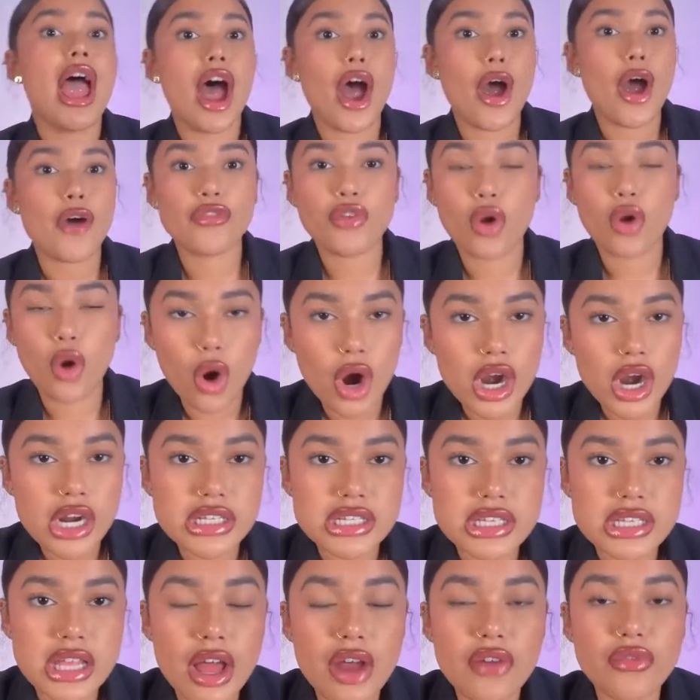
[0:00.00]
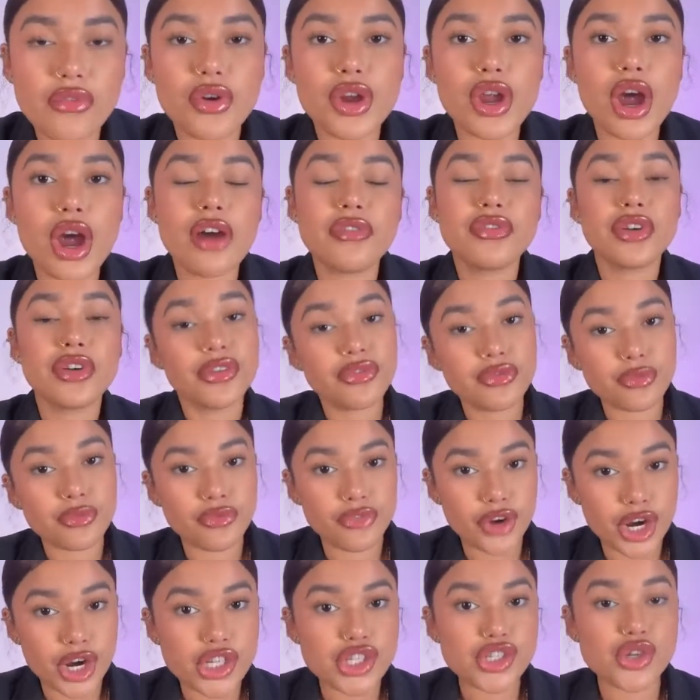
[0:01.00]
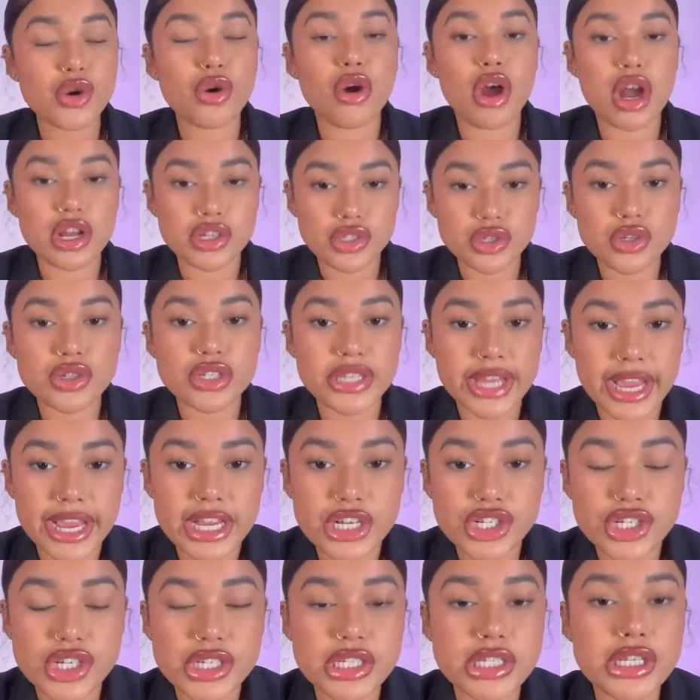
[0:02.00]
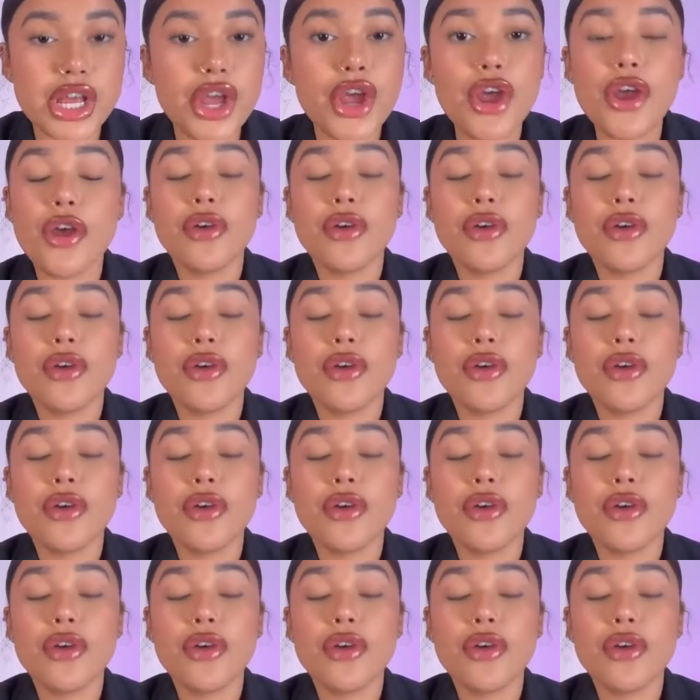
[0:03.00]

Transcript: Of course, love. We offer virtual consultations,